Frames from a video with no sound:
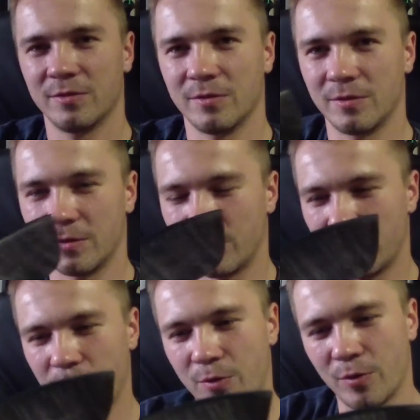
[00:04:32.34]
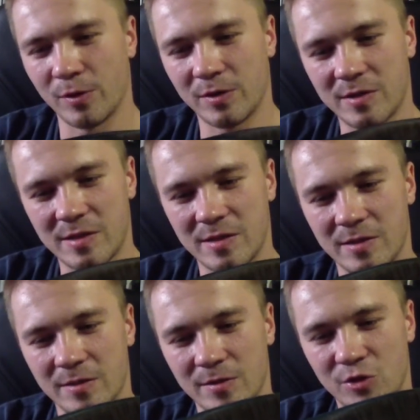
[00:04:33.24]
uh, what do you call it,
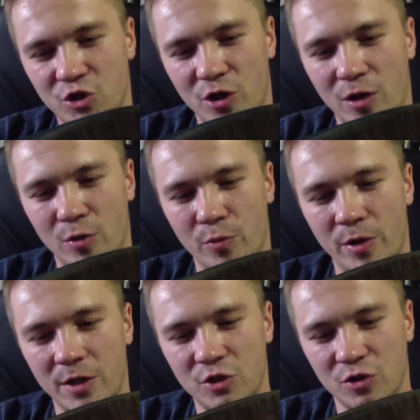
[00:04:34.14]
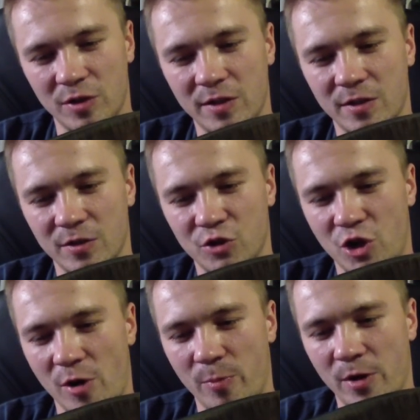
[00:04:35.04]
uh, shallow edge, like a
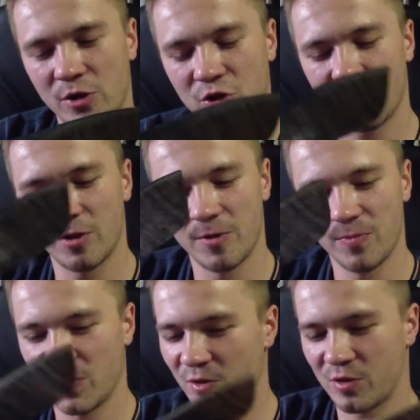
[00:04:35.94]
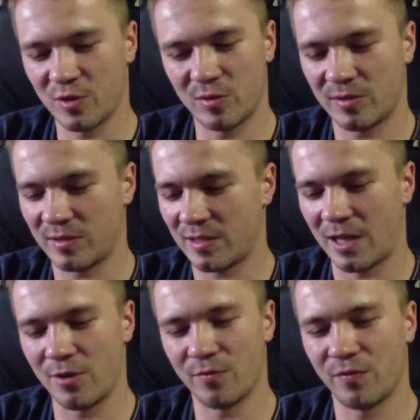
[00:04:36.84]
sharp edge, because it's,
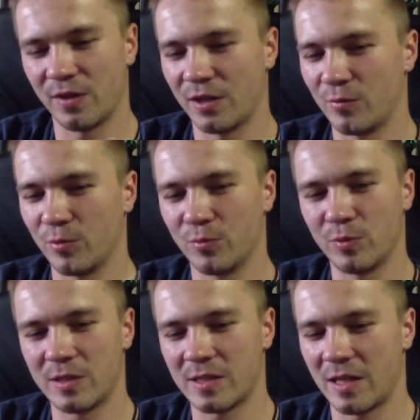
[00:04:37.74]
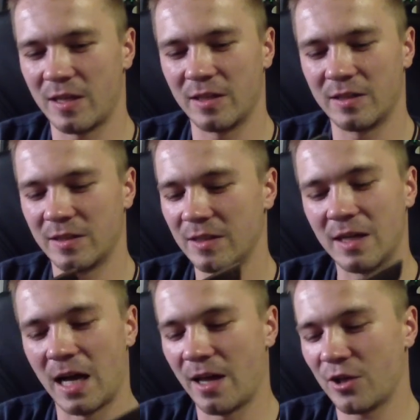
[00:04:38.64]
I don't think it would withstand it.
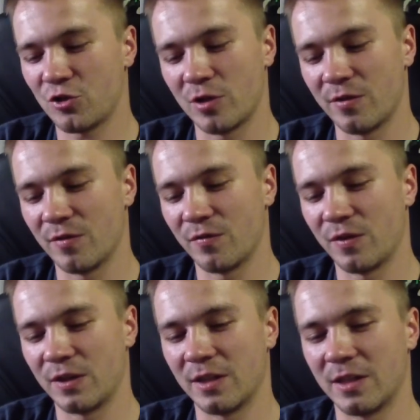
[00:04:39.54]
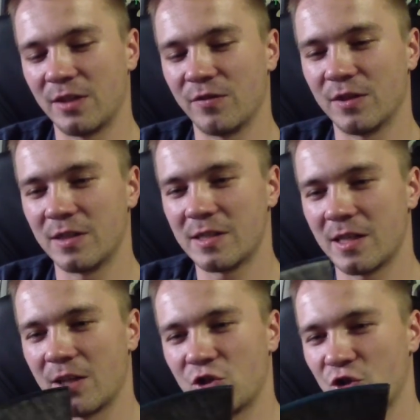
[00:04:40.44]
I actually even think that even this
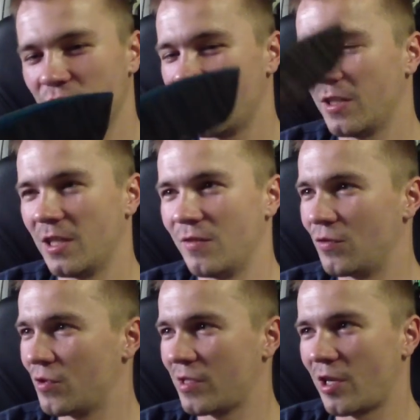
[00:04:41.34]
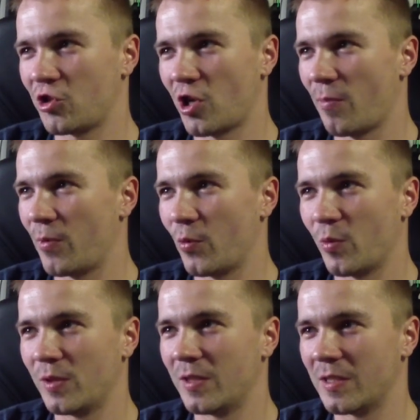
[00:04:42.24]
edge, if you start chopping
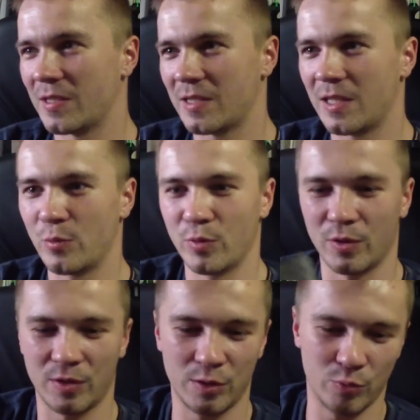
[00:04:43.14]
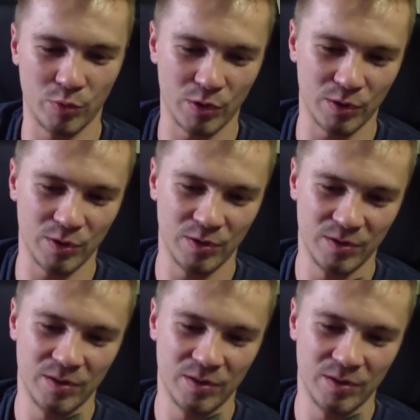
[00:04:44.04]
with this, it will, it will,